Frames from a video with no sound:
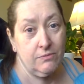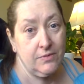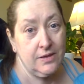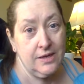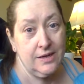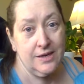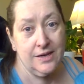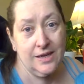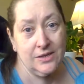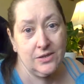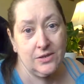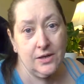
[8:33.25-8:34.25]
didn't
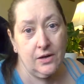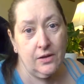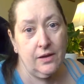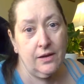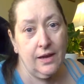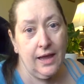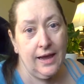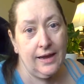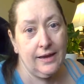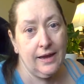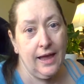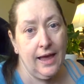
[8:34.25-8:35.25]
necessarily
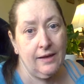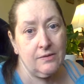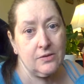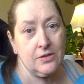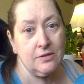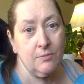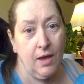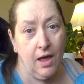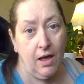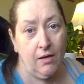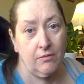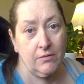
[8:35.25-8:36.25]
like how
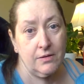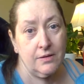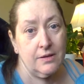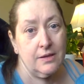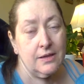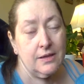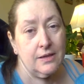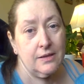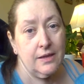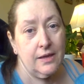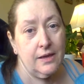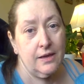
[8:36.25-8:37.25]
small
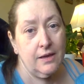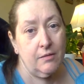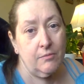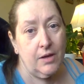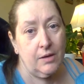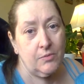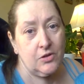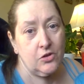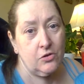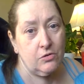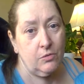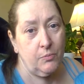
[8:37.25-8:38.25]
the mama
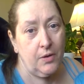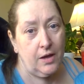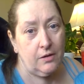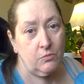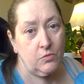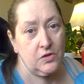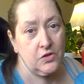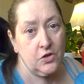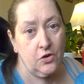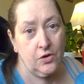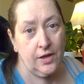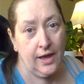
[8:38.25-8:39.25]
turtle bottom was
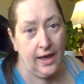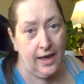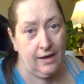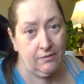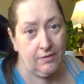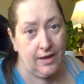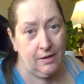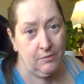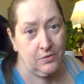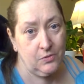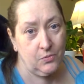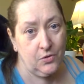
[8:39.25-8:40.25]
turning out. I
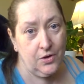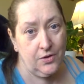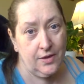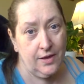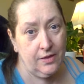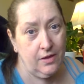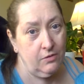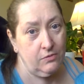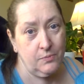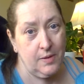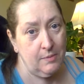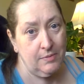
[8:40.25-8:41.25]
was worried that those
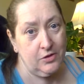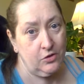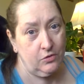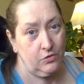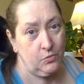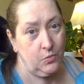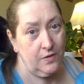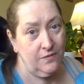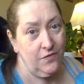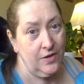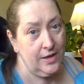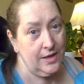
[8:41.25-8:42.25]
baby turtles
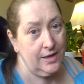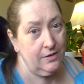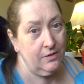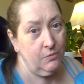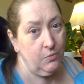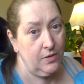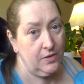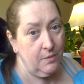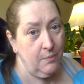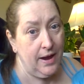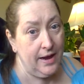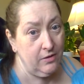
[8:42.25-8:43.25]
wouldn't fit in what the
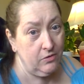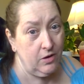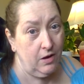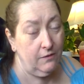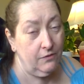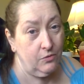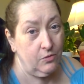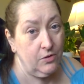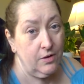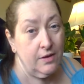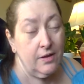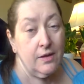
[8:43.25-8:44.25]
pattern called for.
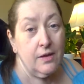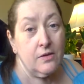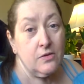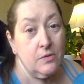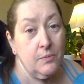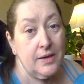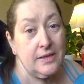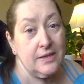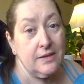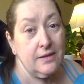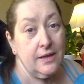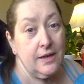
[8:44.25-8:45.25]
So
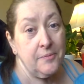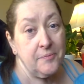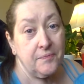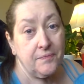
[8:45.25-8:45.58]
basically,